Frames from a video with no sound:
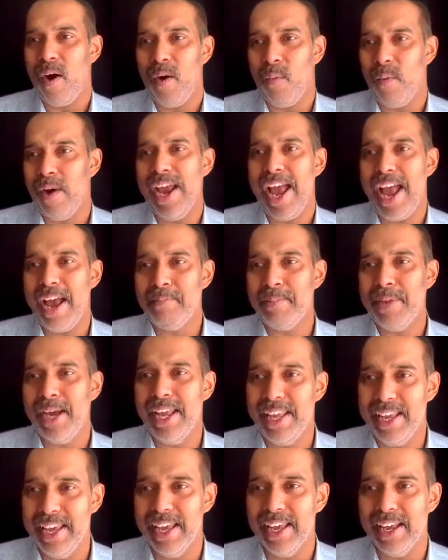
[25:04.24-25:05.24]
Why am
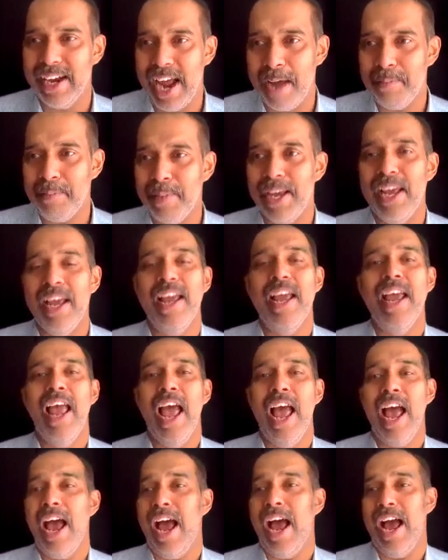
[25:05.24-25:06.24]
I here? Am I,
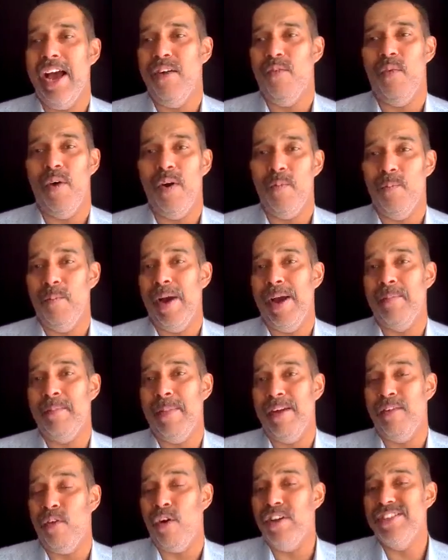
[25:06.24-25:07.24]

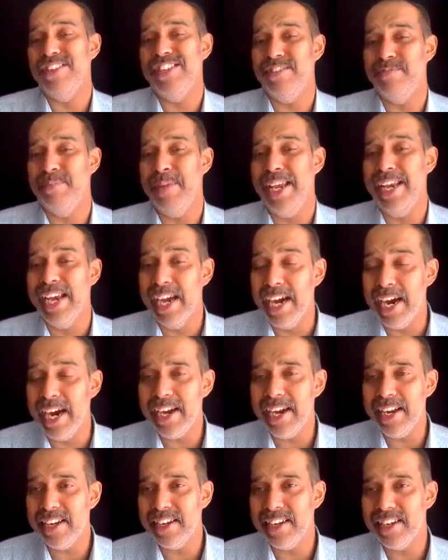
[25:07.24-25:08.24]
my voice is being
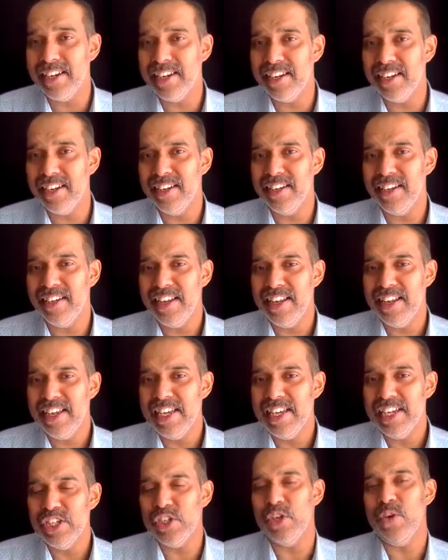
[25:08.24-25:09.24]
heard?
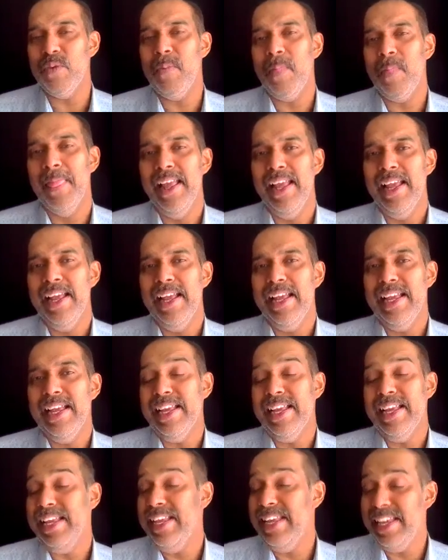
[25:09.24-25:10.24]
So
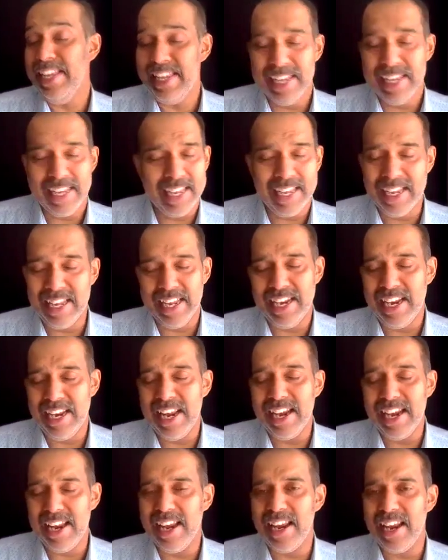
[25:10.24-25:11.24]

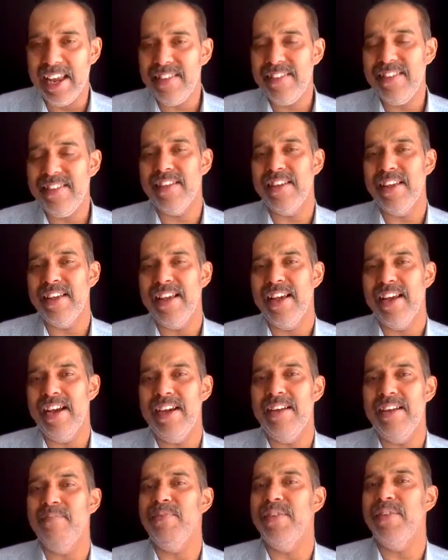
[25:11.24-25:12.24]
it is
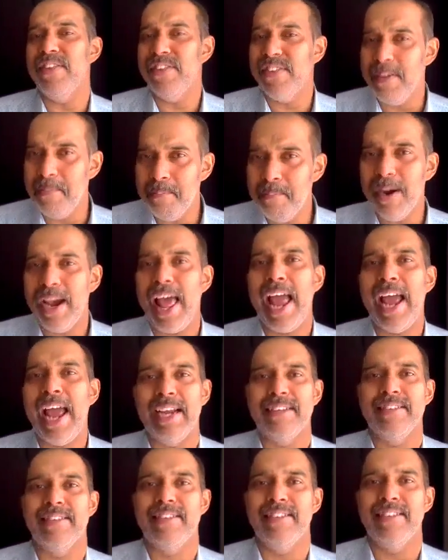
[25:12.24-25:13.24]
simple
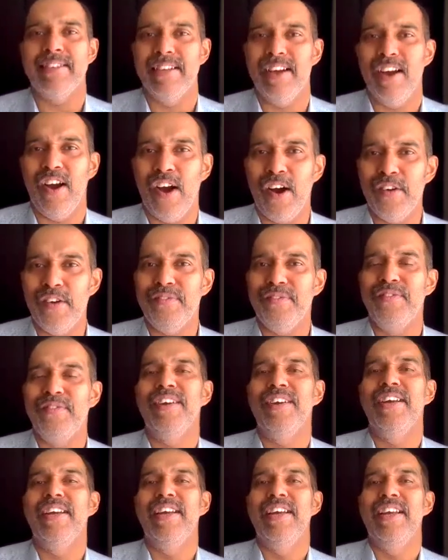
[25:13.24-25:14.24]
acts
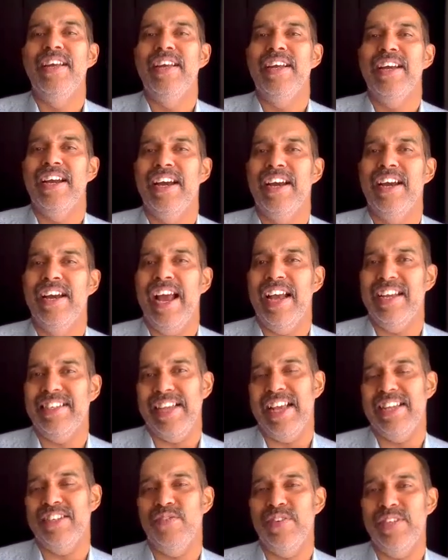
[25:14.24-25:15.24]
of,
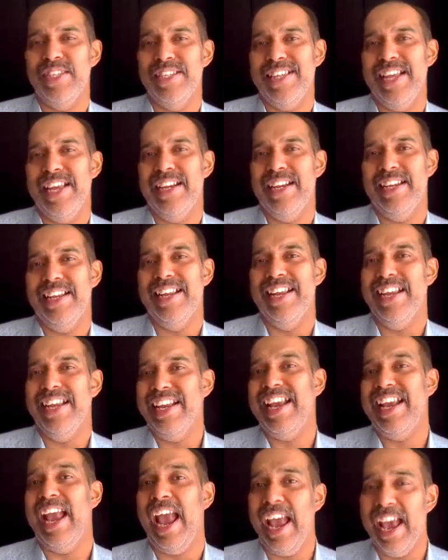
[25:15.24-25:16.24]
as we said,
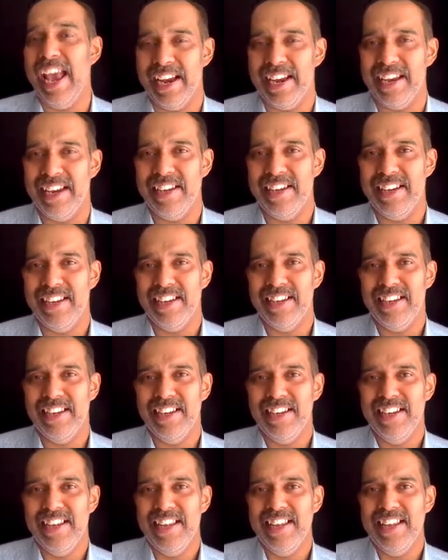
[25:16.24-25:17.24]
care,
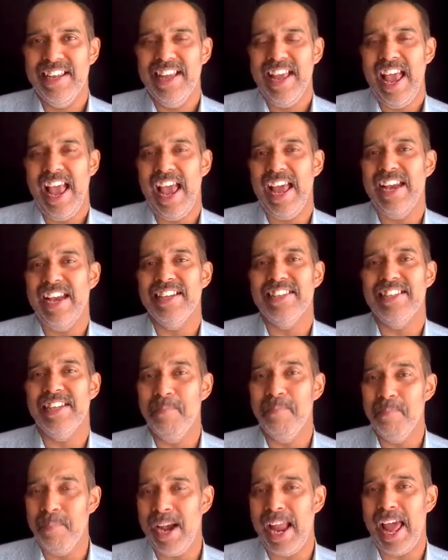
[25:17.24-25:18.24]
and
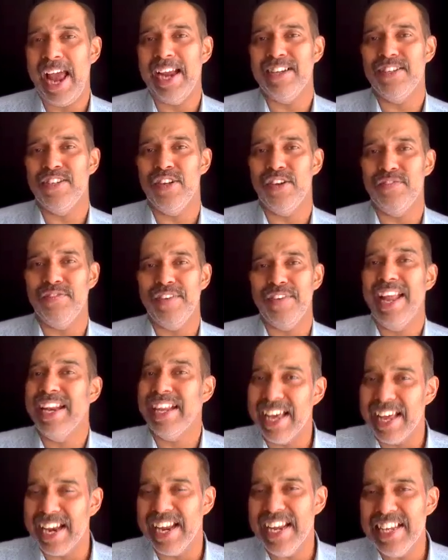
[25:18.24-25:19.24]
simple acts of
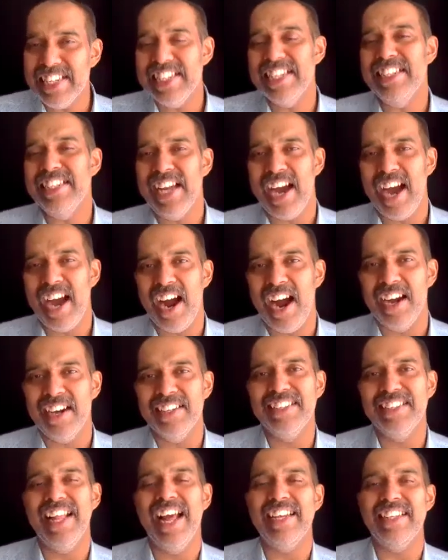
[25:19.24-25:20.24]
encouraging the
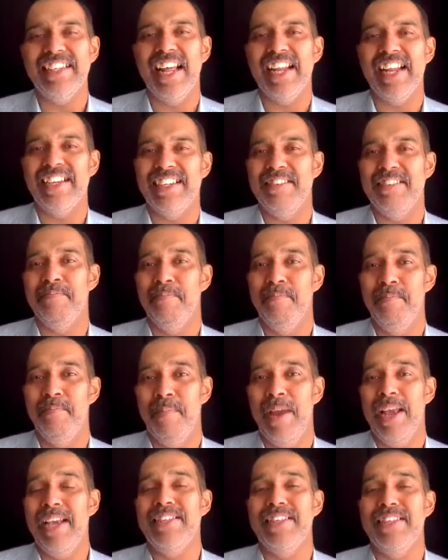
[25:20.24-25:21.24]
heart that
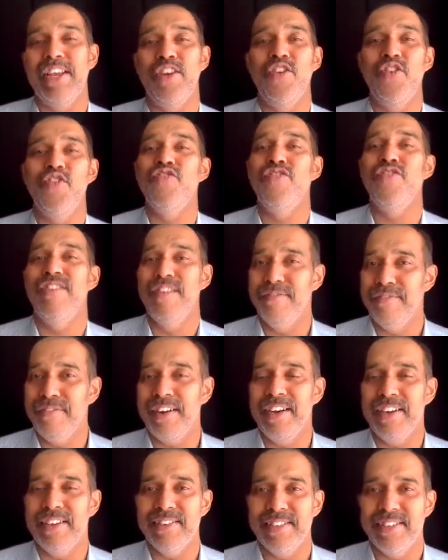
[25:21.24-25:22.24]
makes a huge
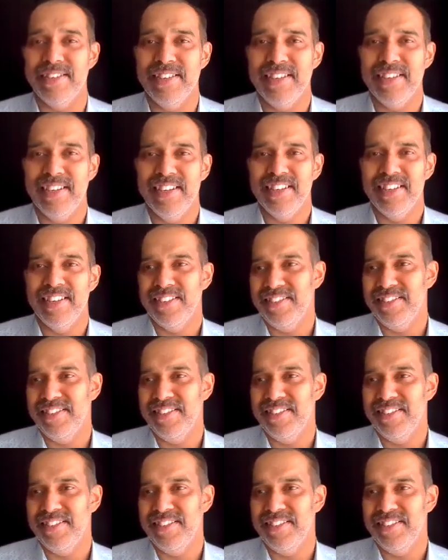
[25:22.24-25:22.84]
difference.